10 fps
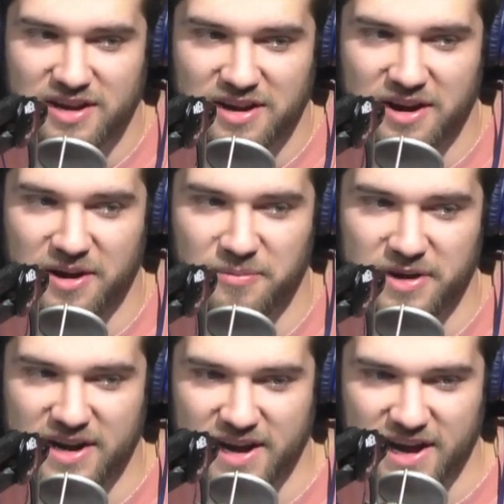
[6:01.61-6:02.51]

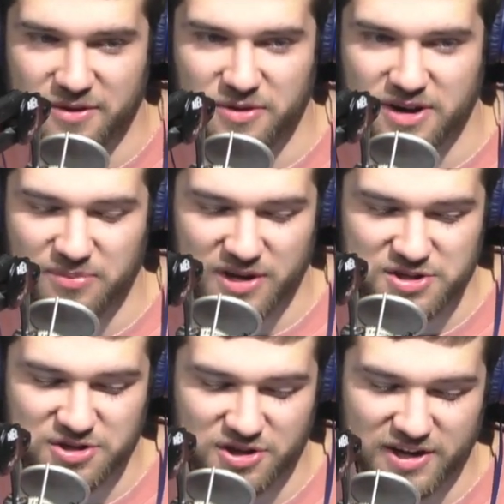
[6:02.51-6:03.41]
And I went up and I
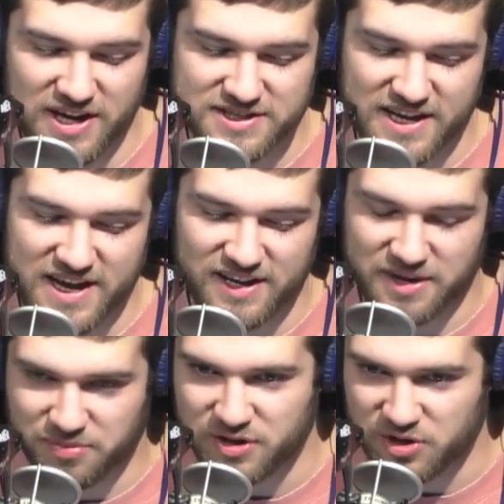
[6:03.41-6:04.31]
shook your dad's hand
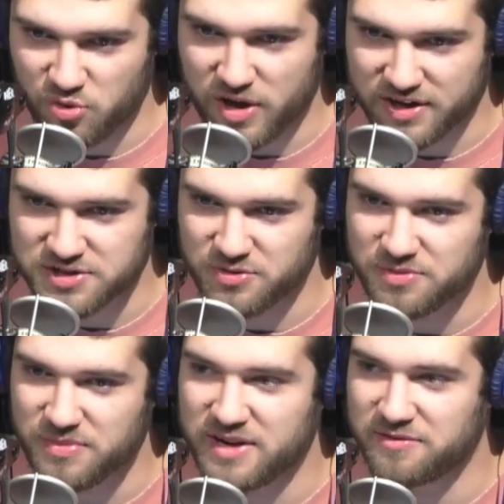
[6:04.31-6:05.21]
like pretty quick, so it
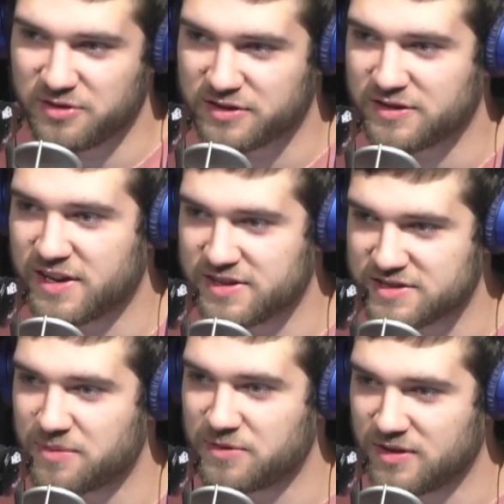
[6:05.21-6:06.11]
might have looked like
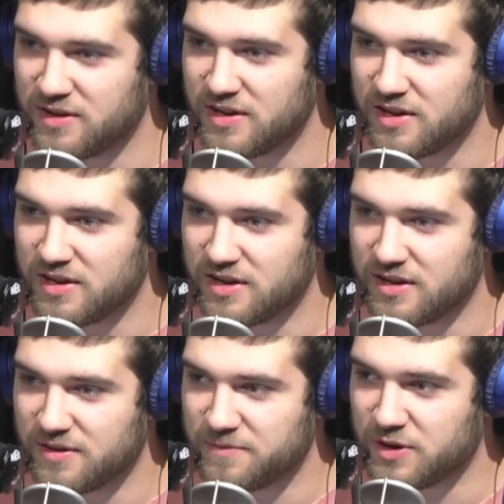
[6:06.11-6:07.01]
something,
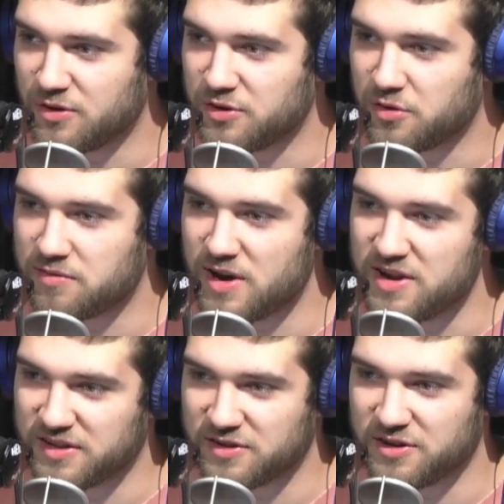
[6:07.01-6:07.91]
a little
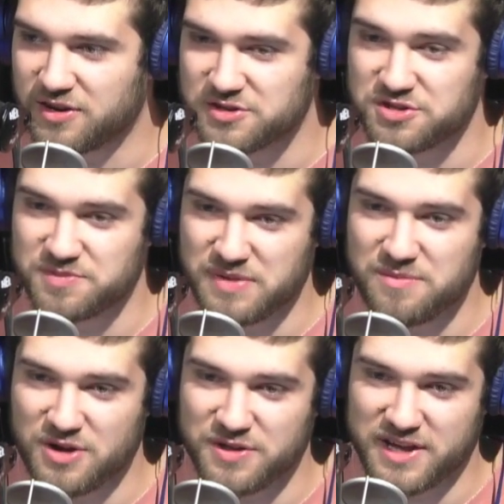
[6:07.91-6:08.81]
threatening to her. So she bit
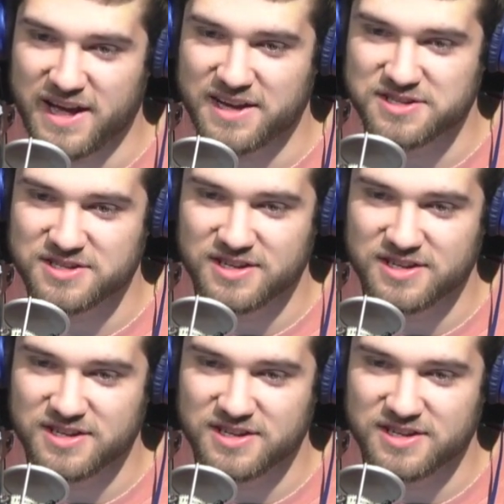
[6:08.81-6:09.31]
me on the ass.